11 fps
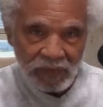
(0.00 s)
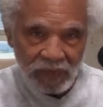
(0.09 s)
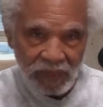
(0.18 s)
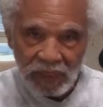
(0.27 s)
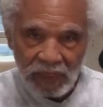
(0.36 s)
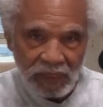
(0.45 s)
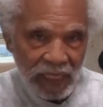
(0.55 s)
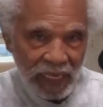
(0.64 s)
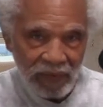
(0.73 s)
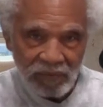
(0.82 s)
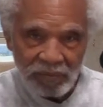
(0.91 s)
he didn't
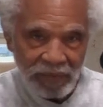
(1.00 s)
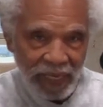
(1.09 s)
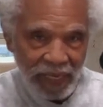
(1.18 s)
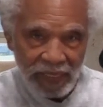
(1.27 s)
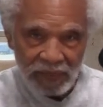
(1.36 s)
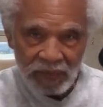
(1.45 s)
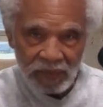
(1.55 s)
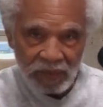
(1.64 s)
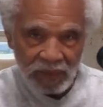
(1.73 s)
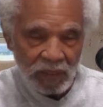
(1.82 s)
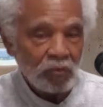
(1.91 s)
have a mask.
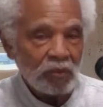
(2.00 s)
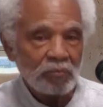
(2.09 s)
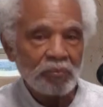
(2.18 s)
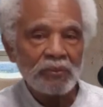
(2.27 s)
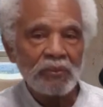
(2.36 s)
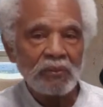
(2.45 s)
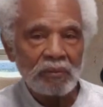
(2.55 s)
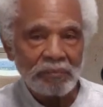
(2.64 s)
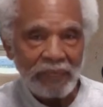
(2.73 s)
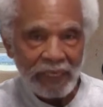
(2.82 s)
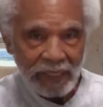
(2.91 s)
He wouldn't put on a
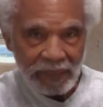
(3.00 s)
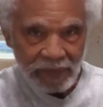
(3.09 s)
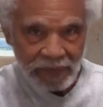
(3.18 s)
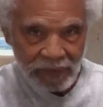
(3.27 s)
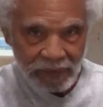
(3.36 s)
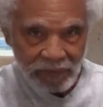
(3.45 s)
mask.